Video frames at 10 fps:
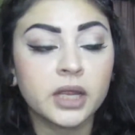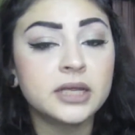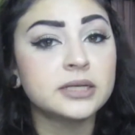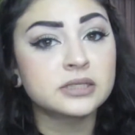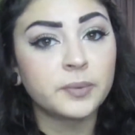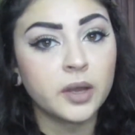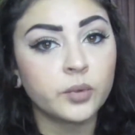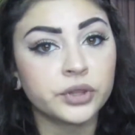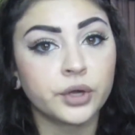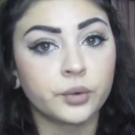He does paint
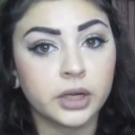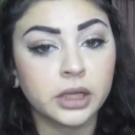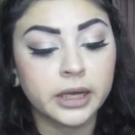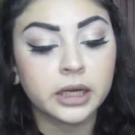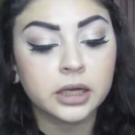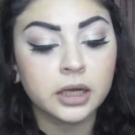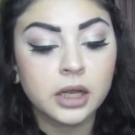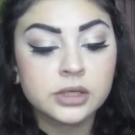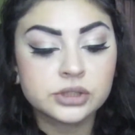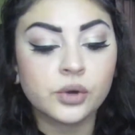with
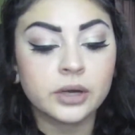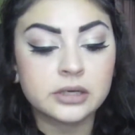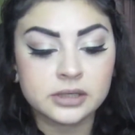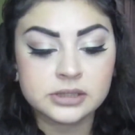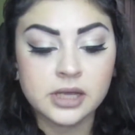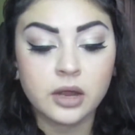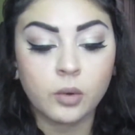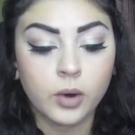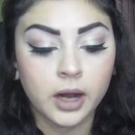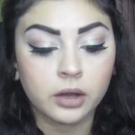acrylic, so it does take
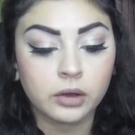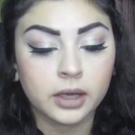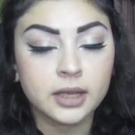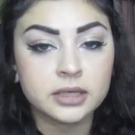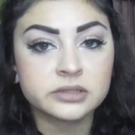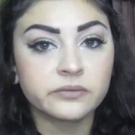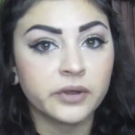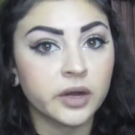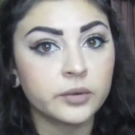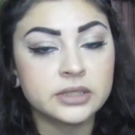a while, and he is
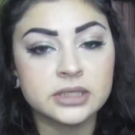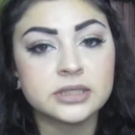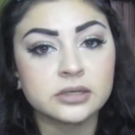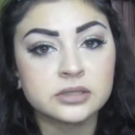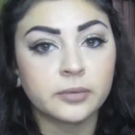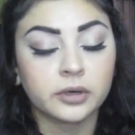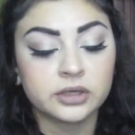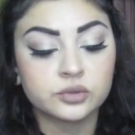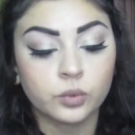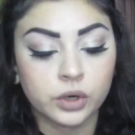very detailed about
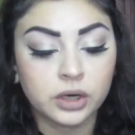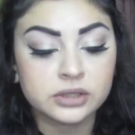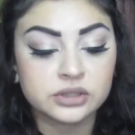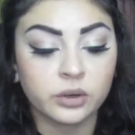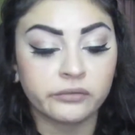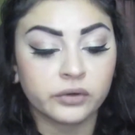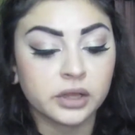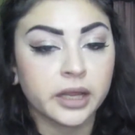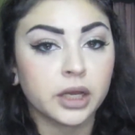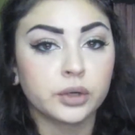his work. So if you're
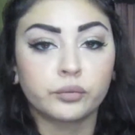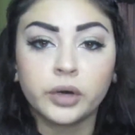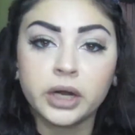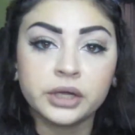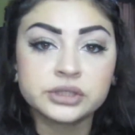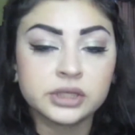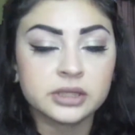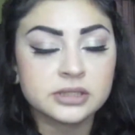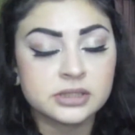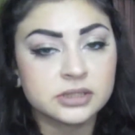like in a rush,
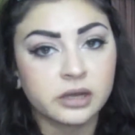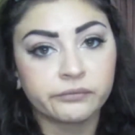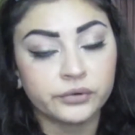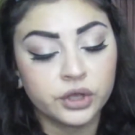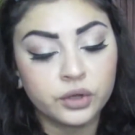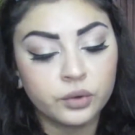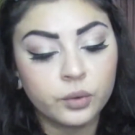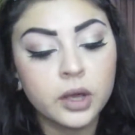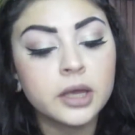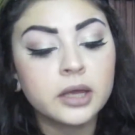then this is not for
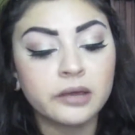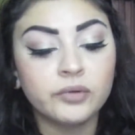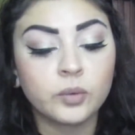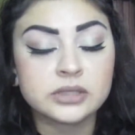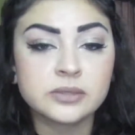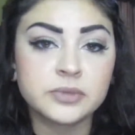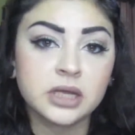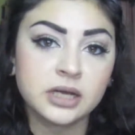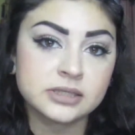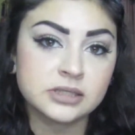you. If you want
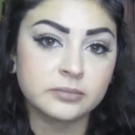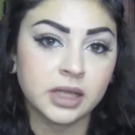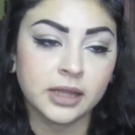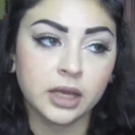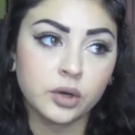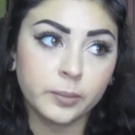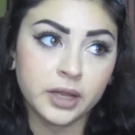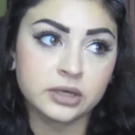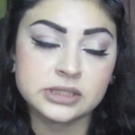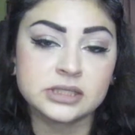something custom that like
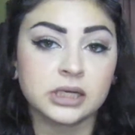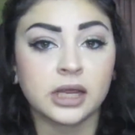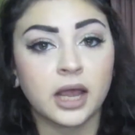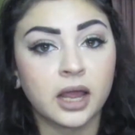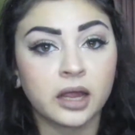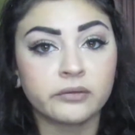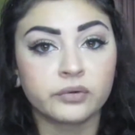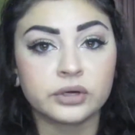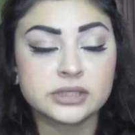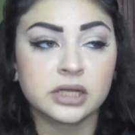nobody else is gonna have,
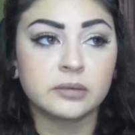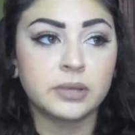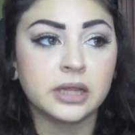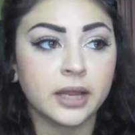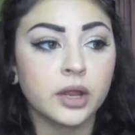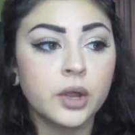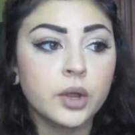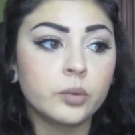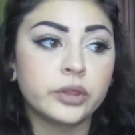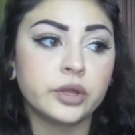or it's gonna be like
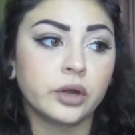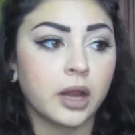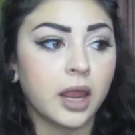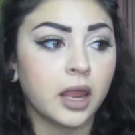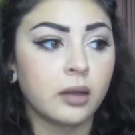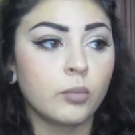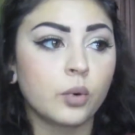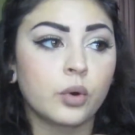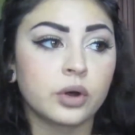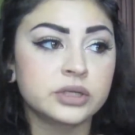with your name
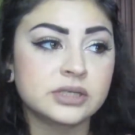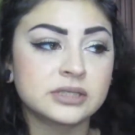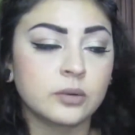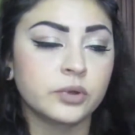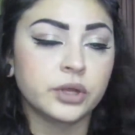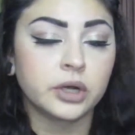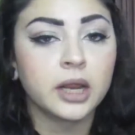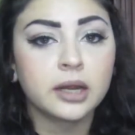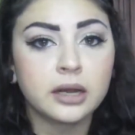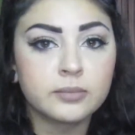or just like with your
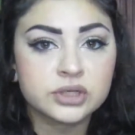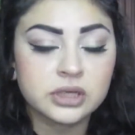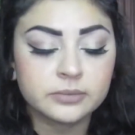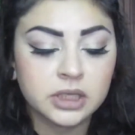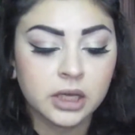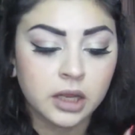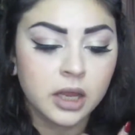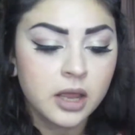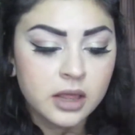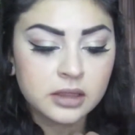nickname or something,
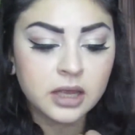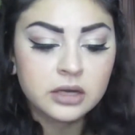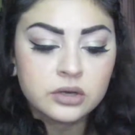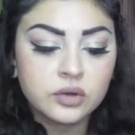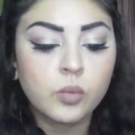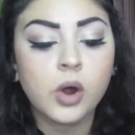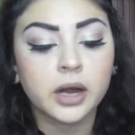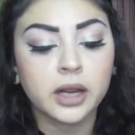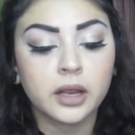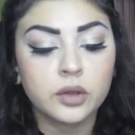then you
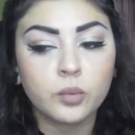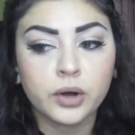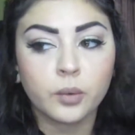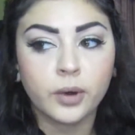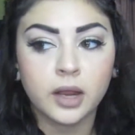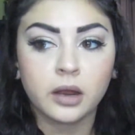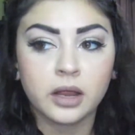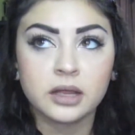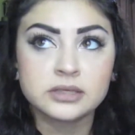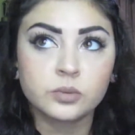wanna wait.
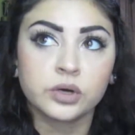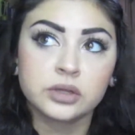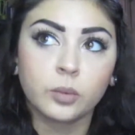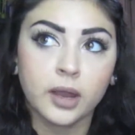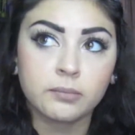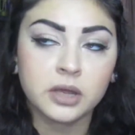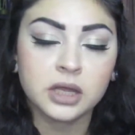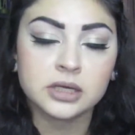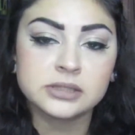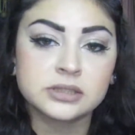It's worth the wait
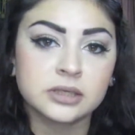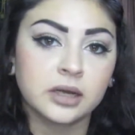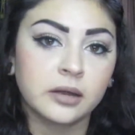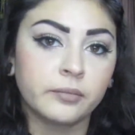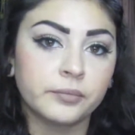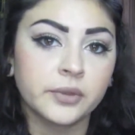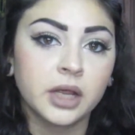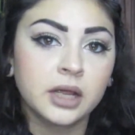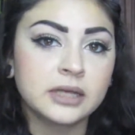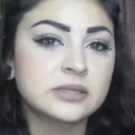because
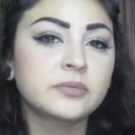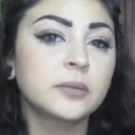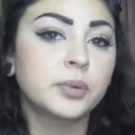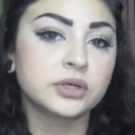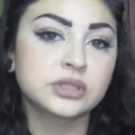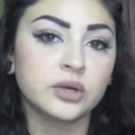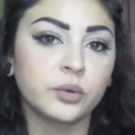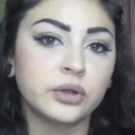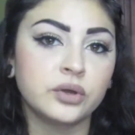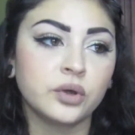it's something
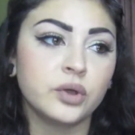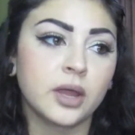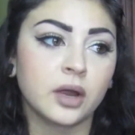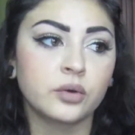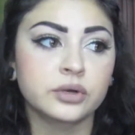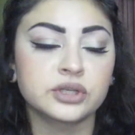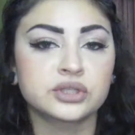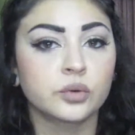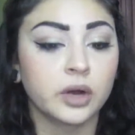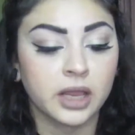personal, and you know you can't go to the
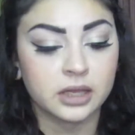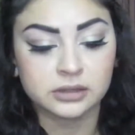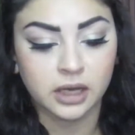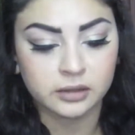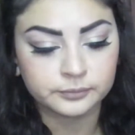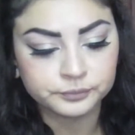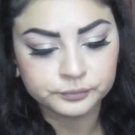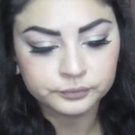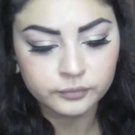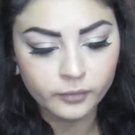store and get that.
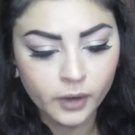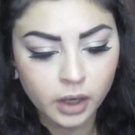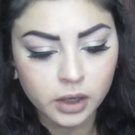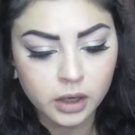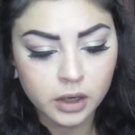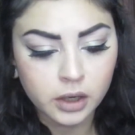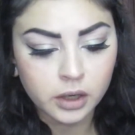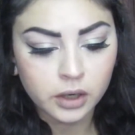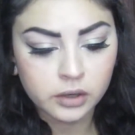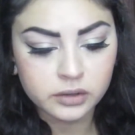
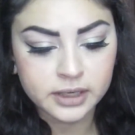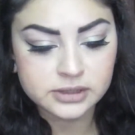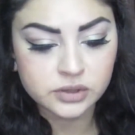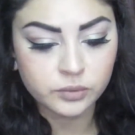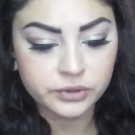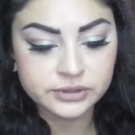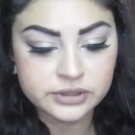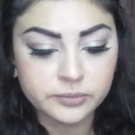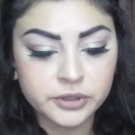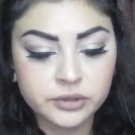Okay, so will you
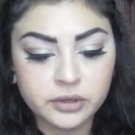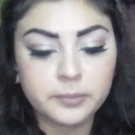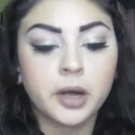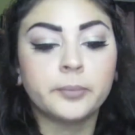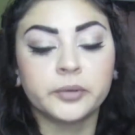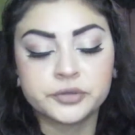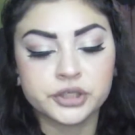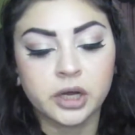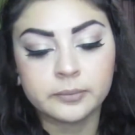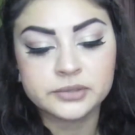still be doing pop-up
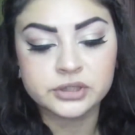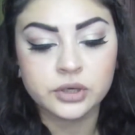shops?